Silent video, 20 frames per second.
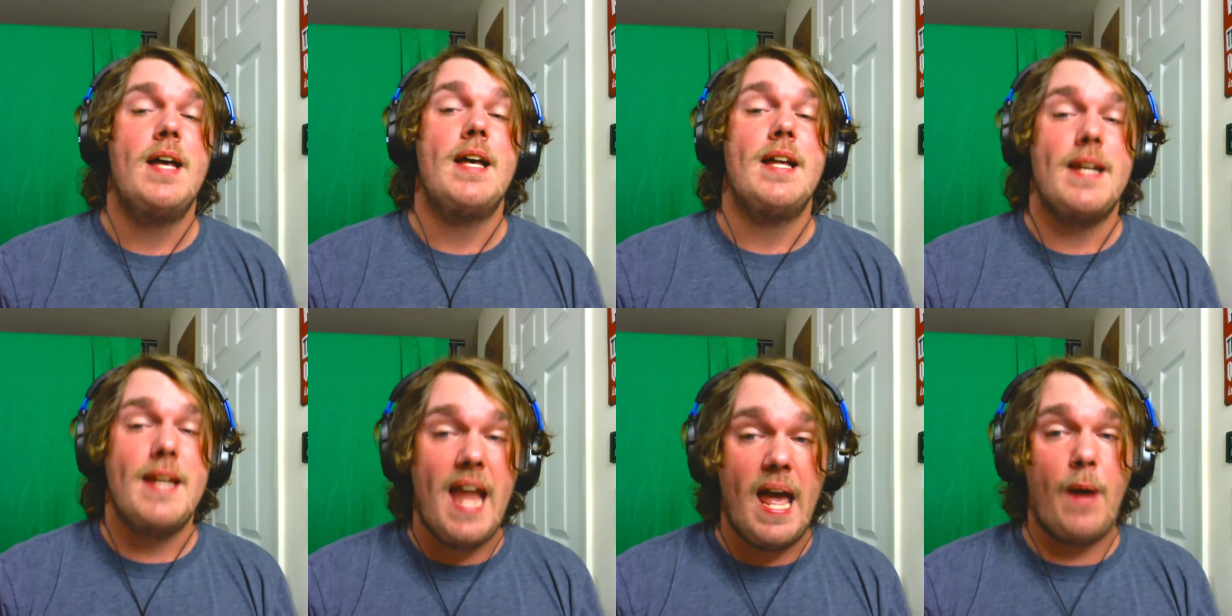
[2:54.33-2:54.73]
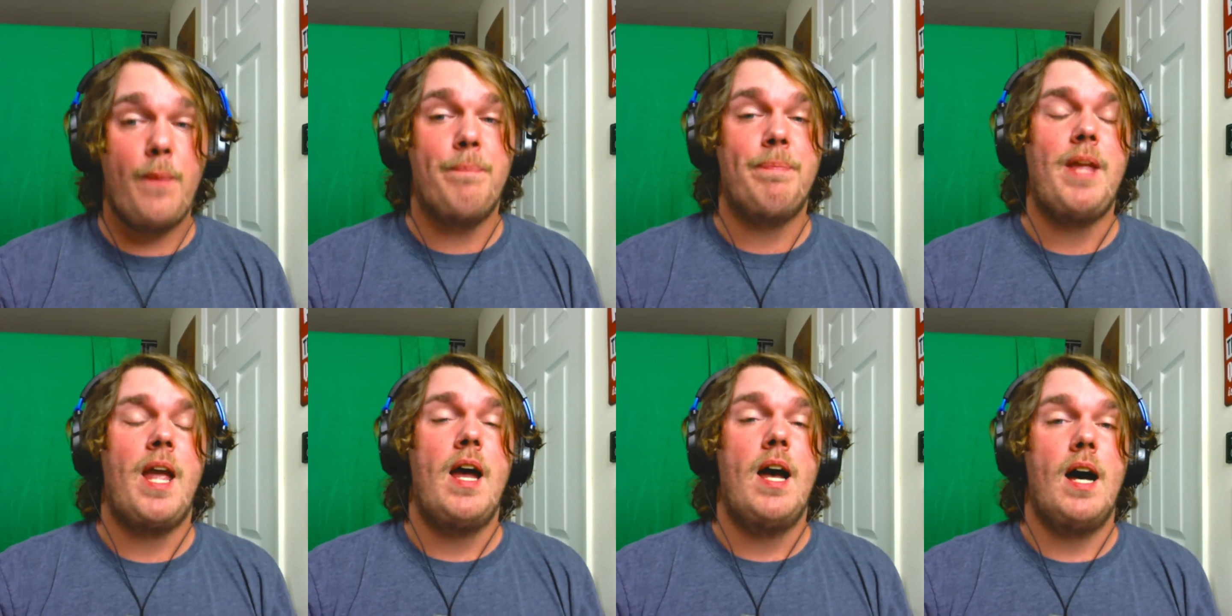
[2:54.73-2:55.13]

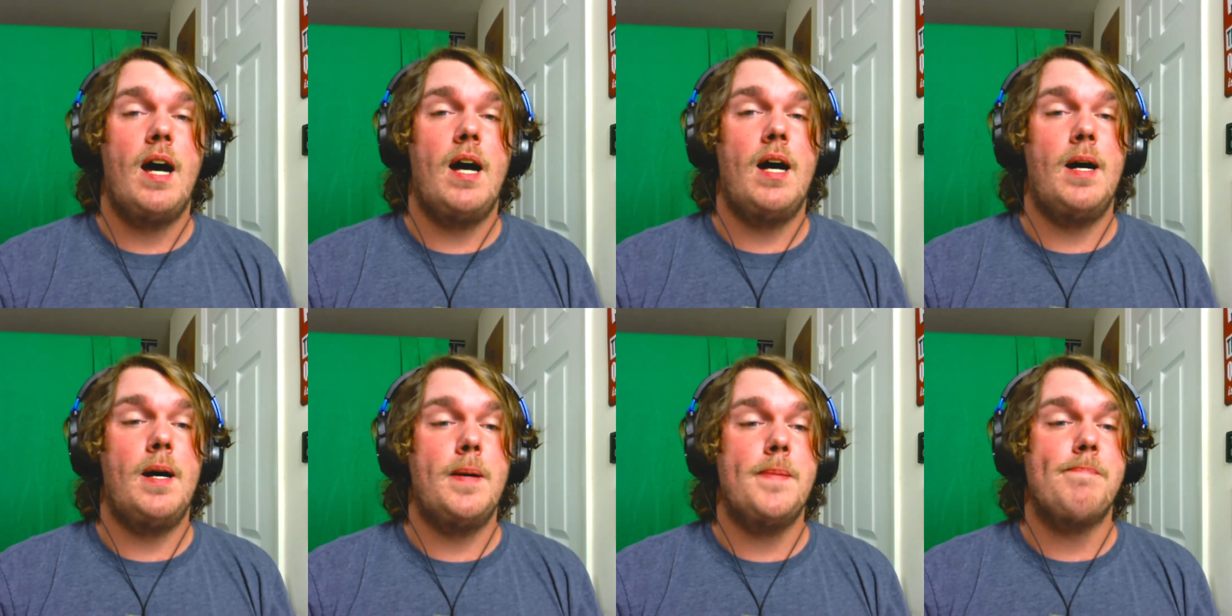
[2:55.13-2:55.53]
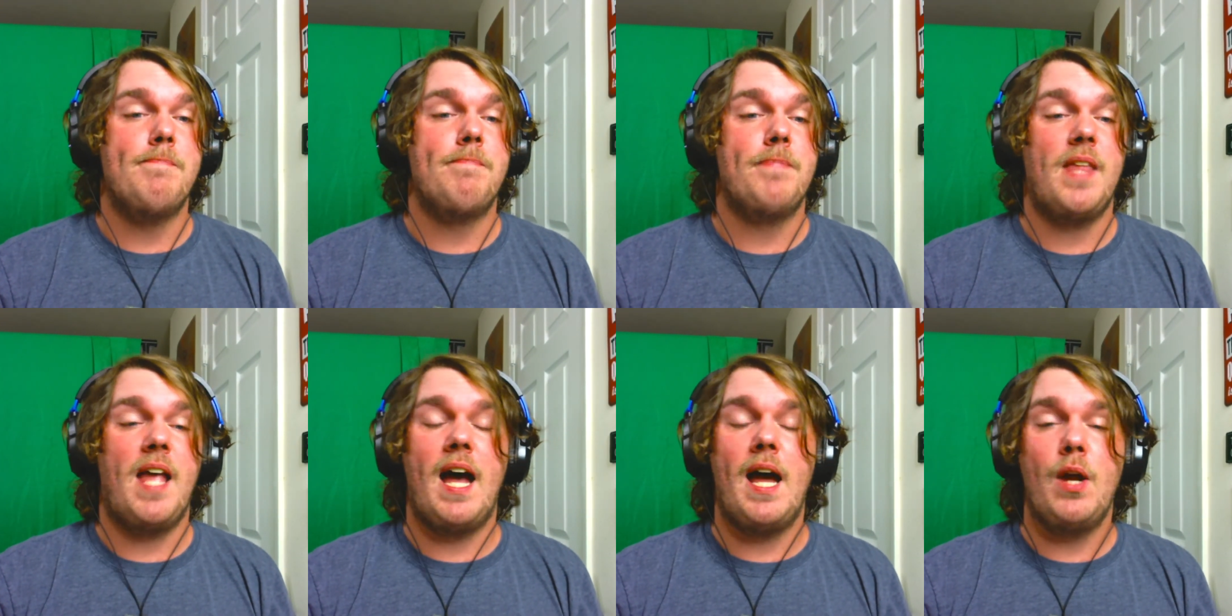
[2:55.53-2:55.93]
Now,
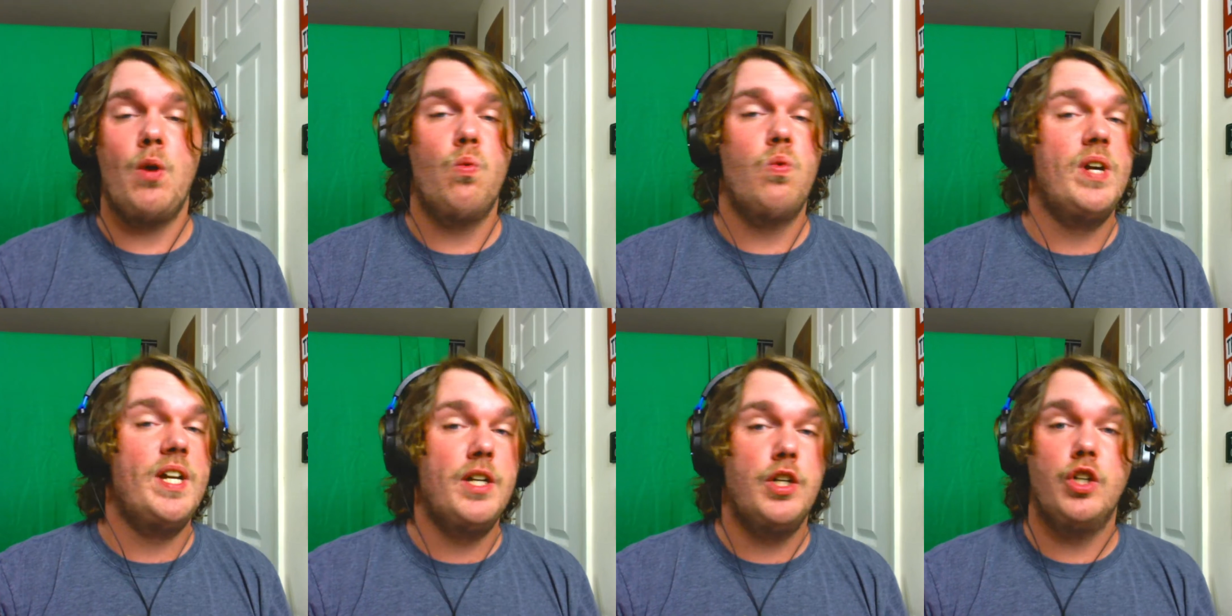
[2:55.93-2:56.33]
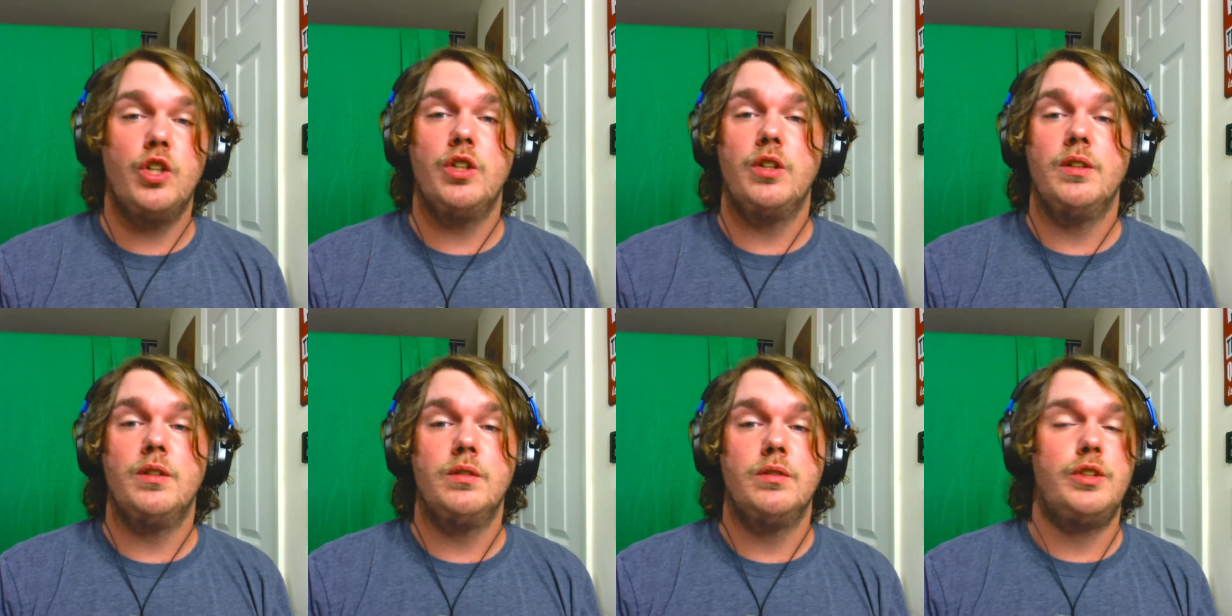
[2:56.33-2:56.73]
I
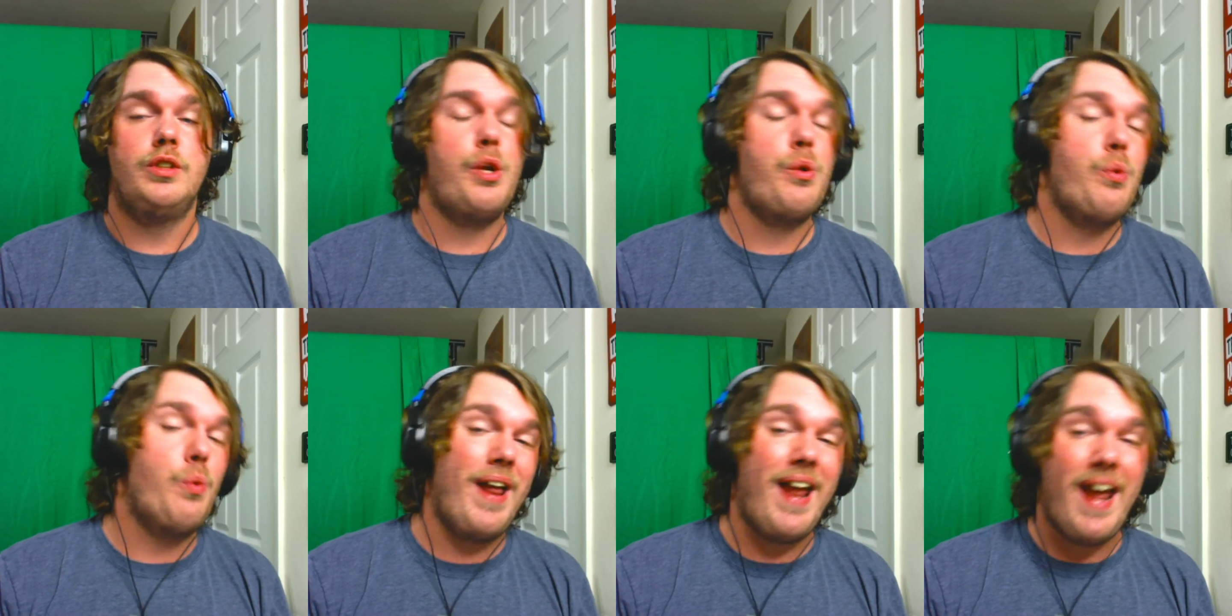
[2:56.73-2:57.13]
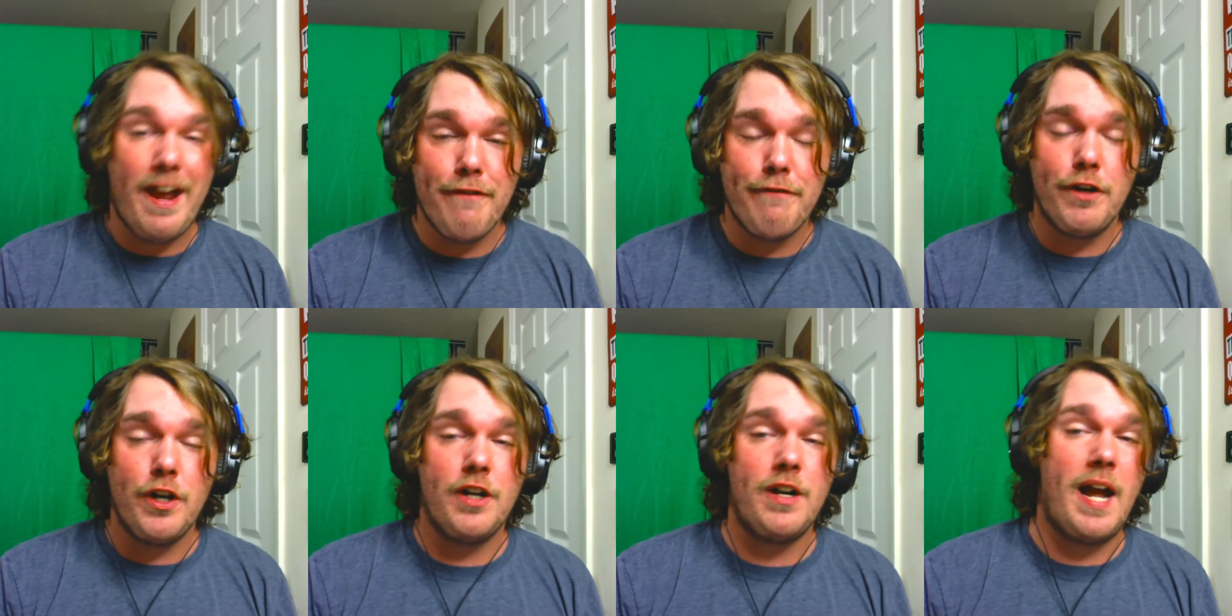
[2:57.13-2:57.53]
will do
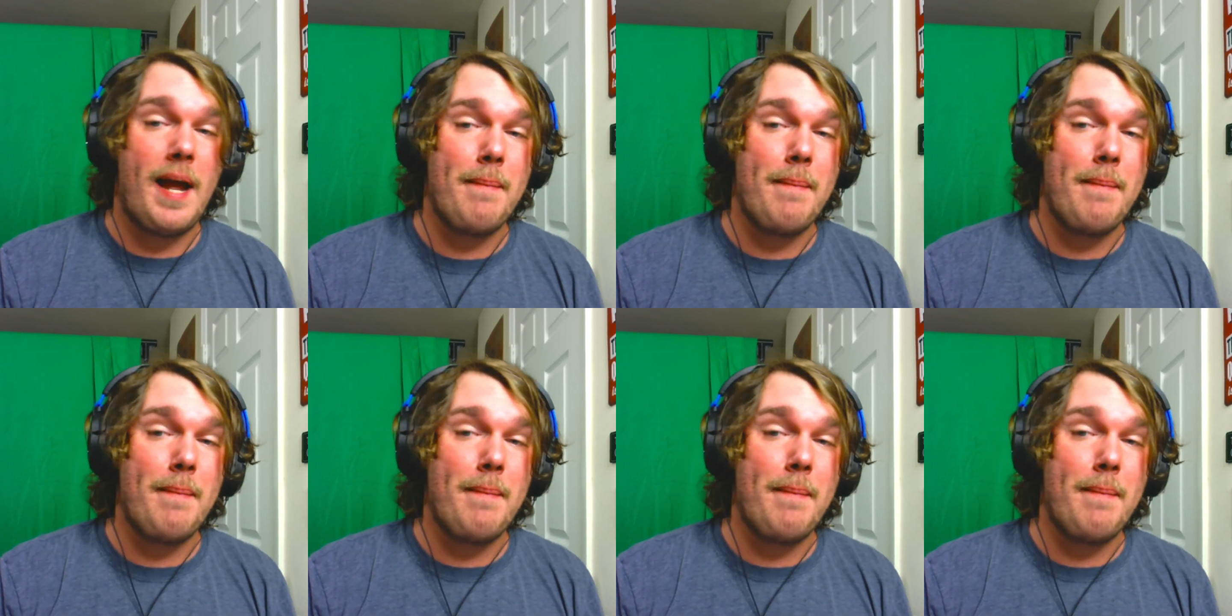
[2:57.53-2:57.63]
whatever.